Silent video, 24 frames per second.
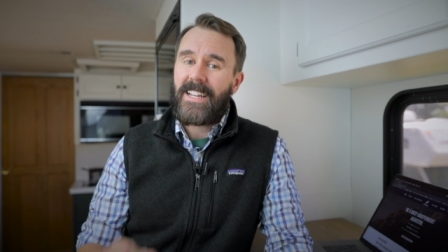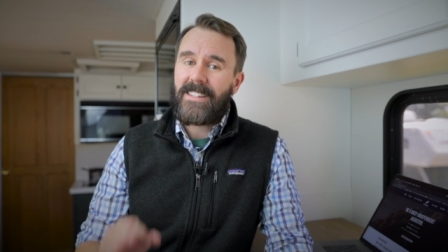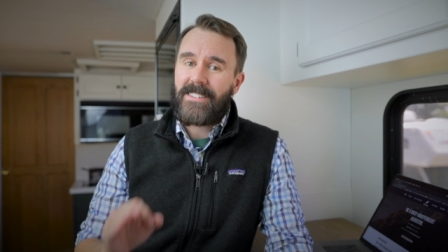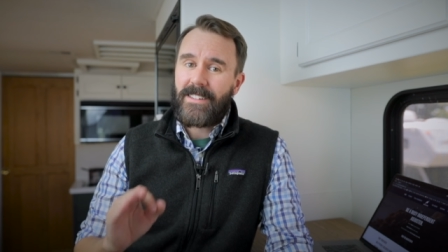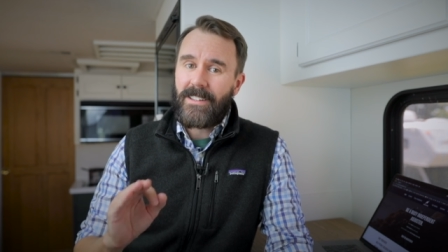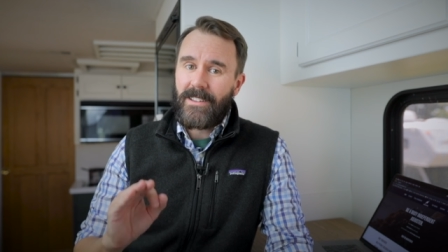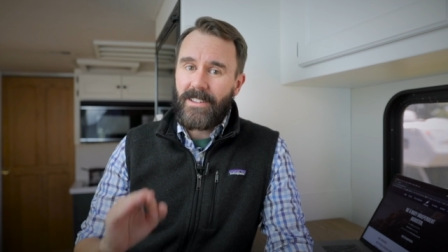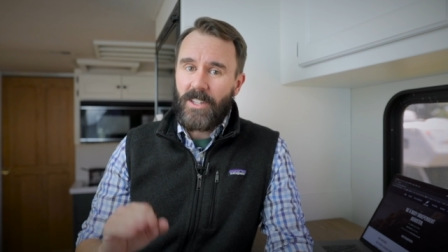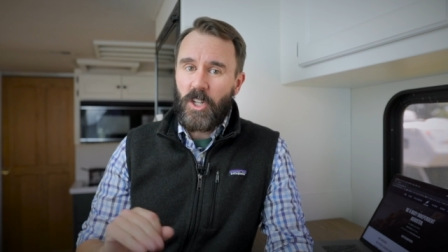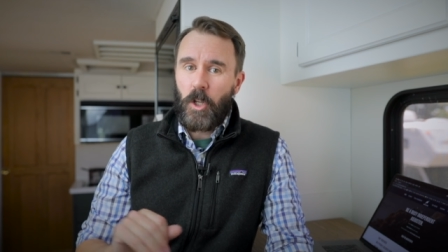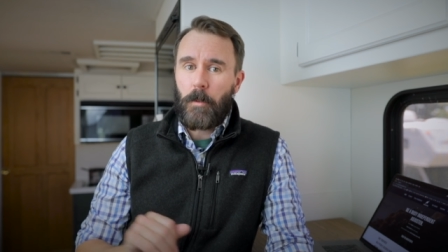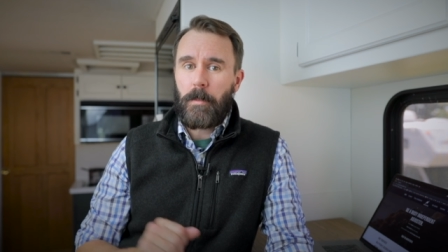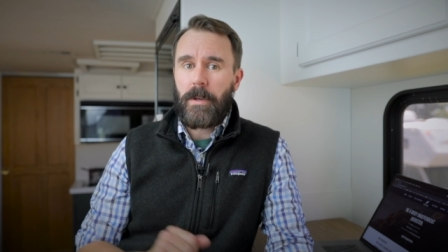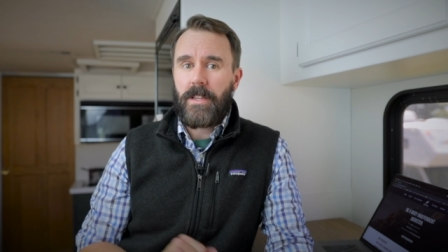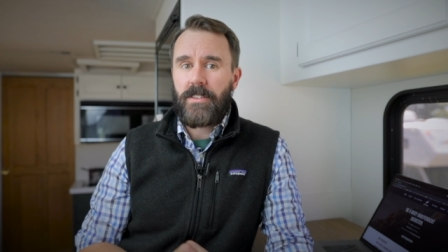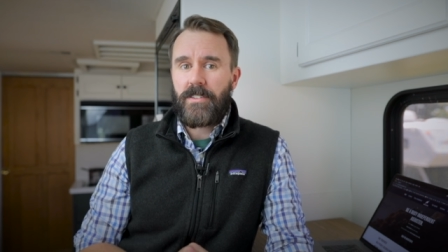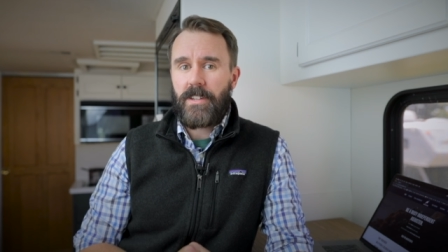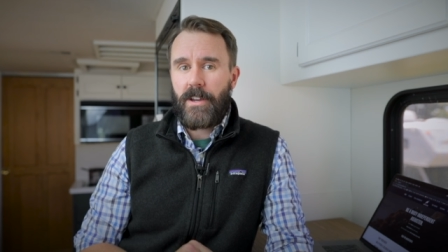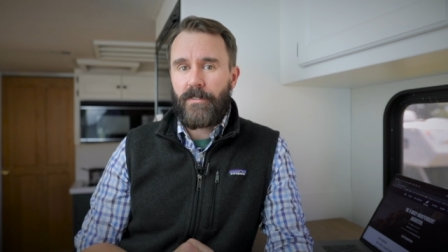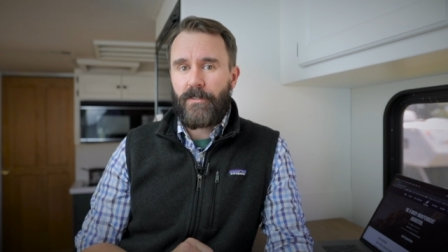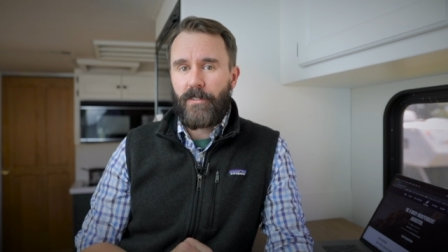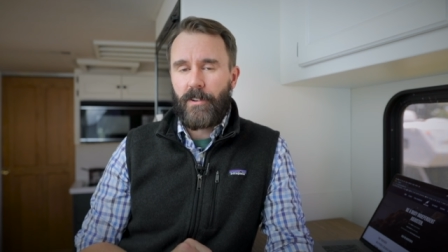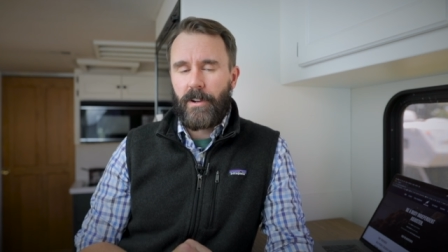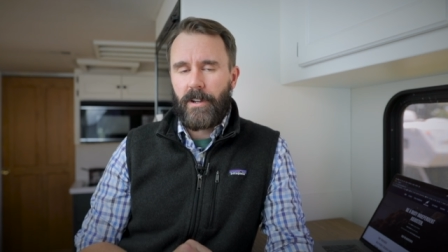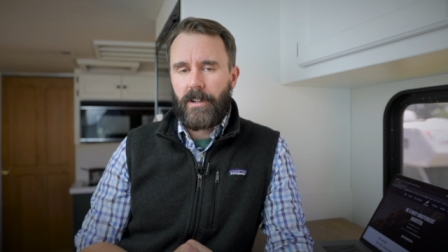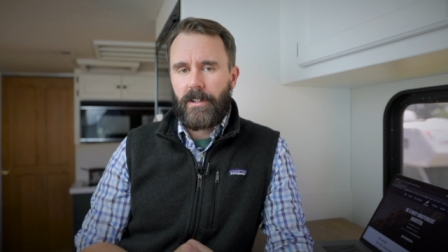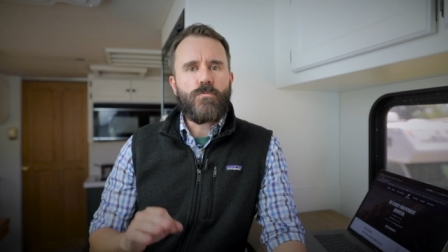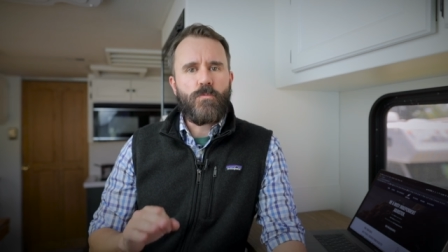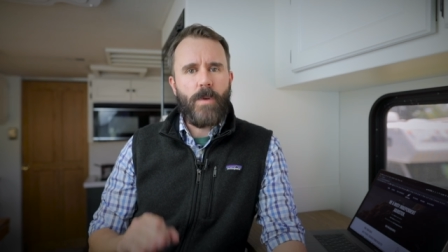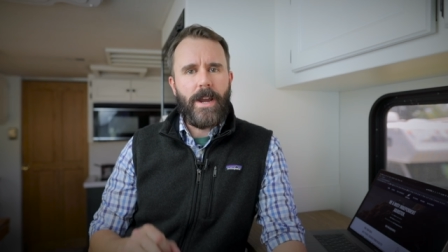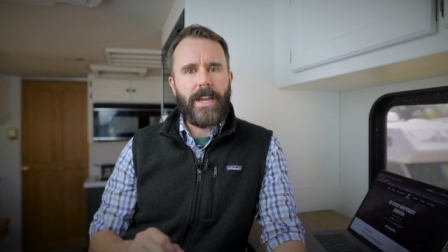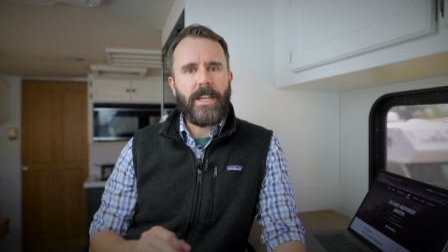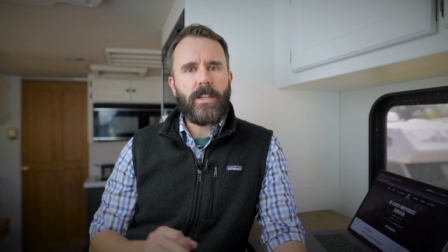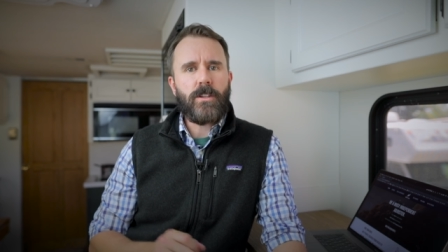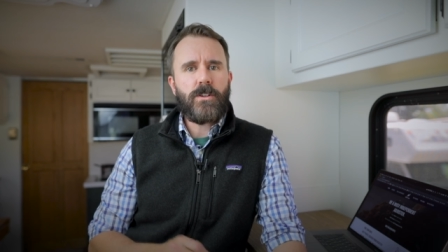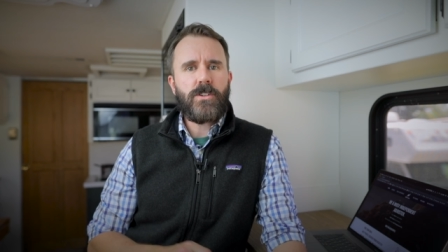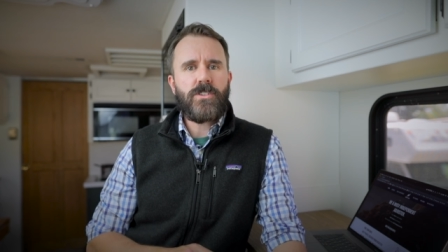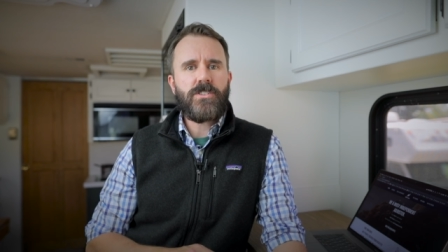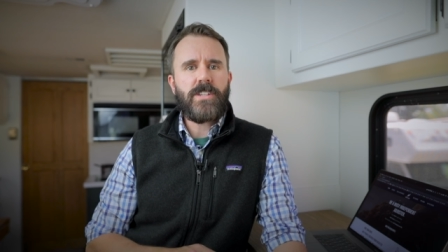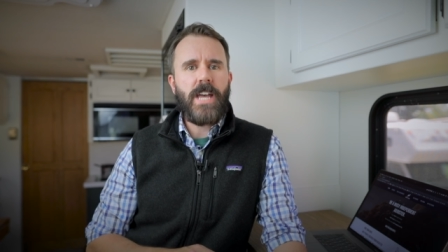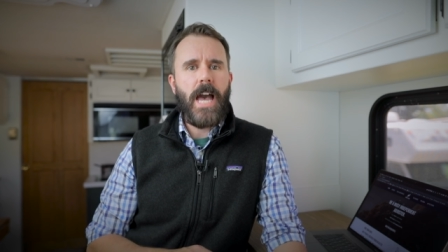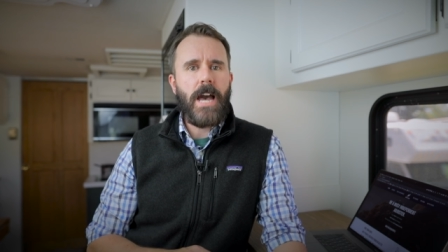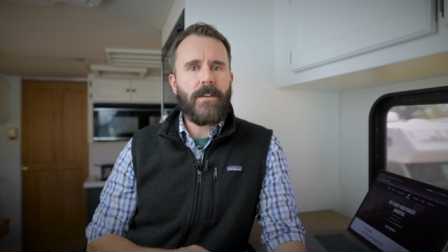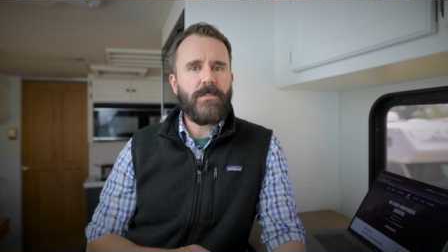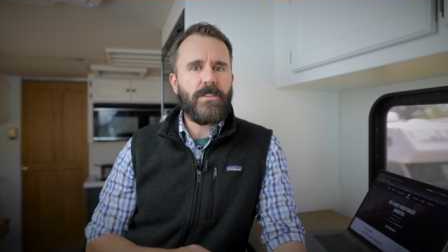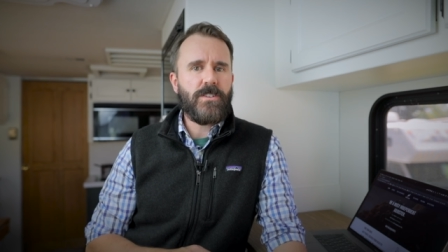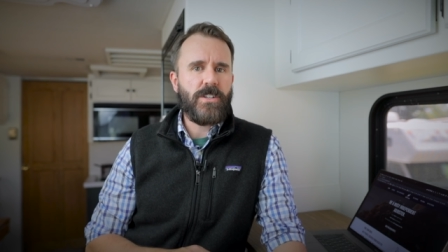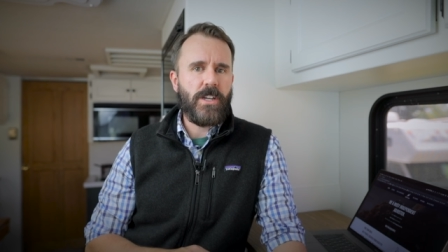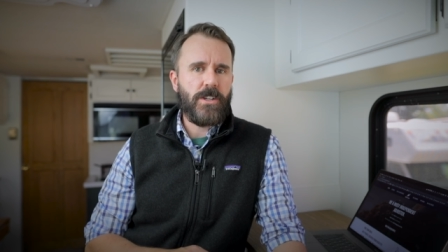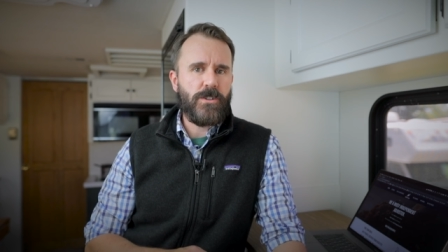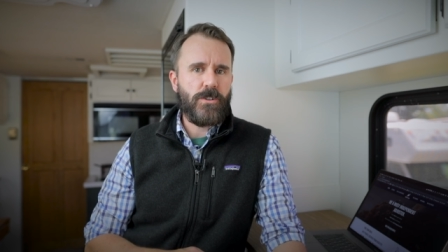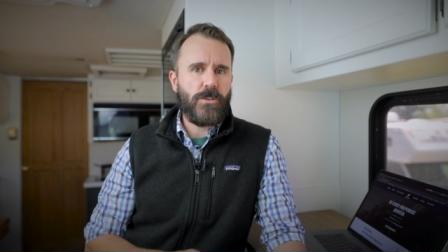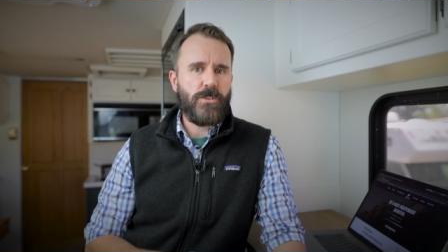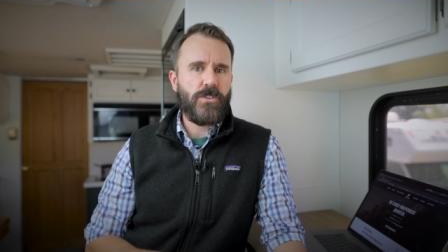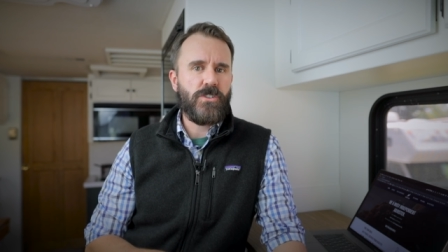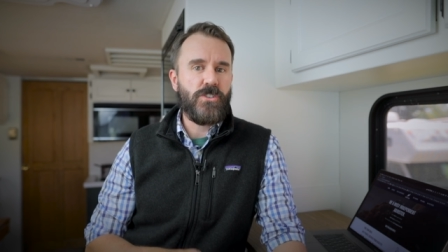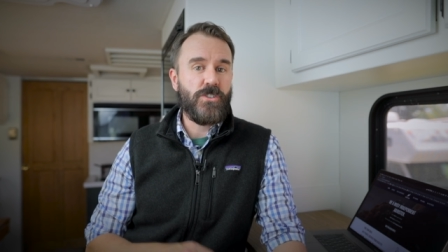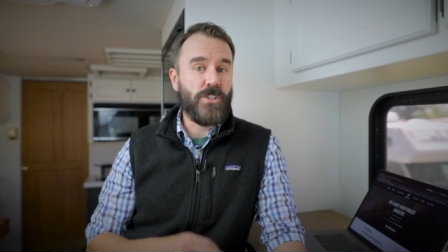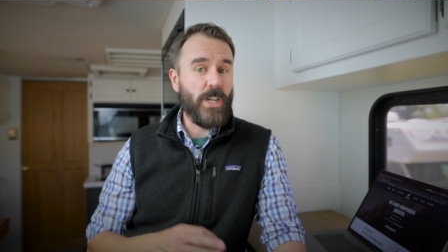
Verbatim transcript: it's a little bit different. Regular staff adjusters